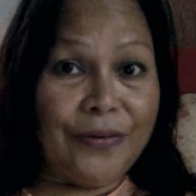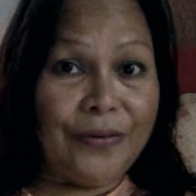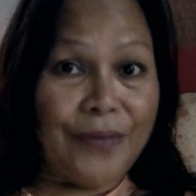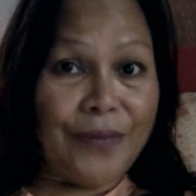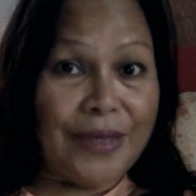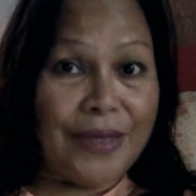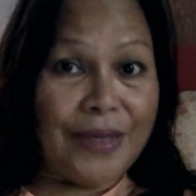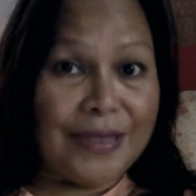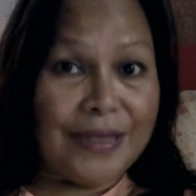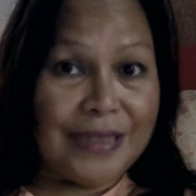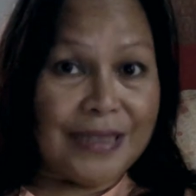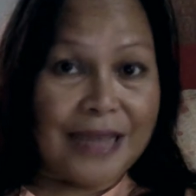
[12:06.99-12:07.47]

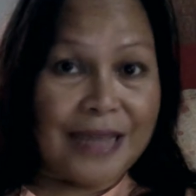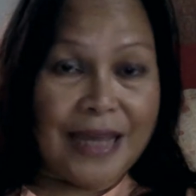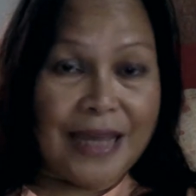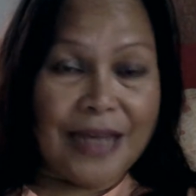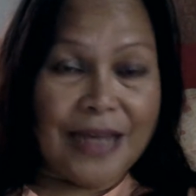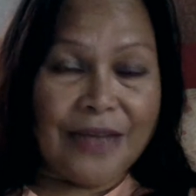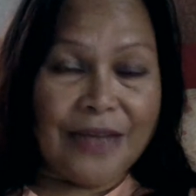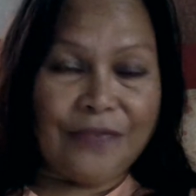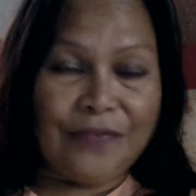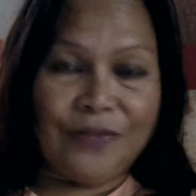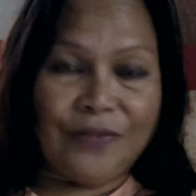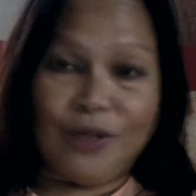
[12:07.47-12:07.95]

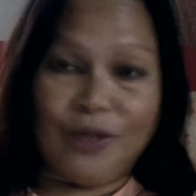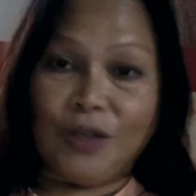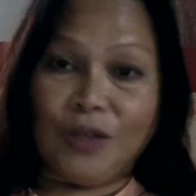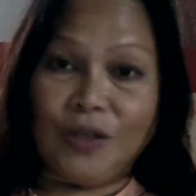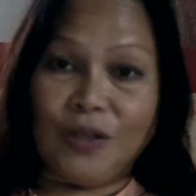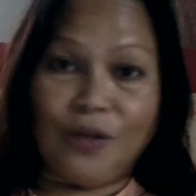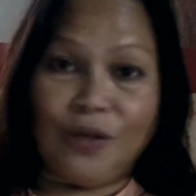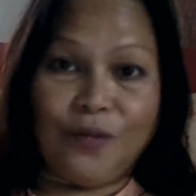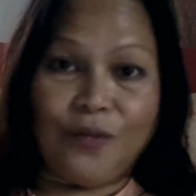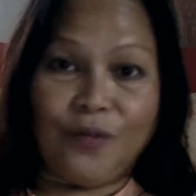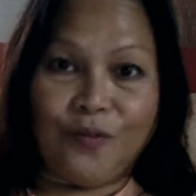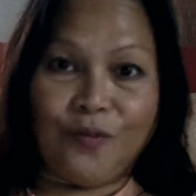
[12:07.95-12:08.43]
Wednesday, if
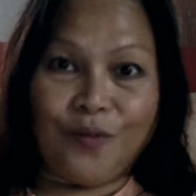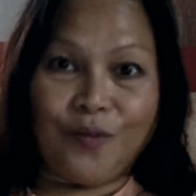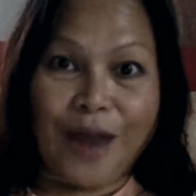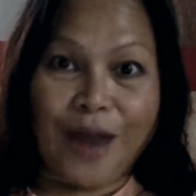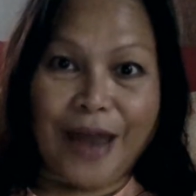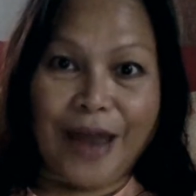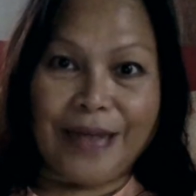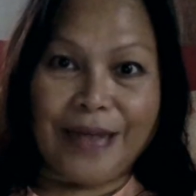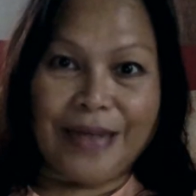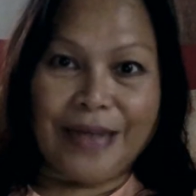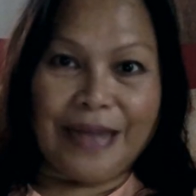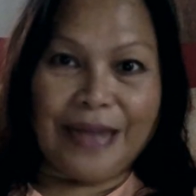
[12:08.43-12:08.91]
not on
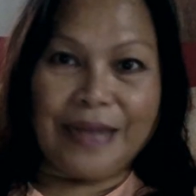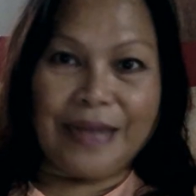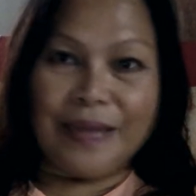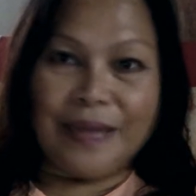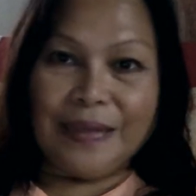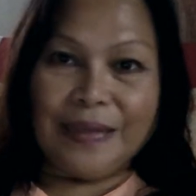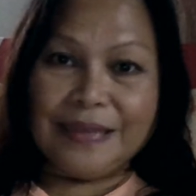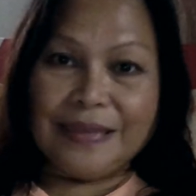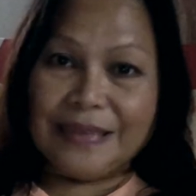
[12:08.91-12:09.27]
Friday.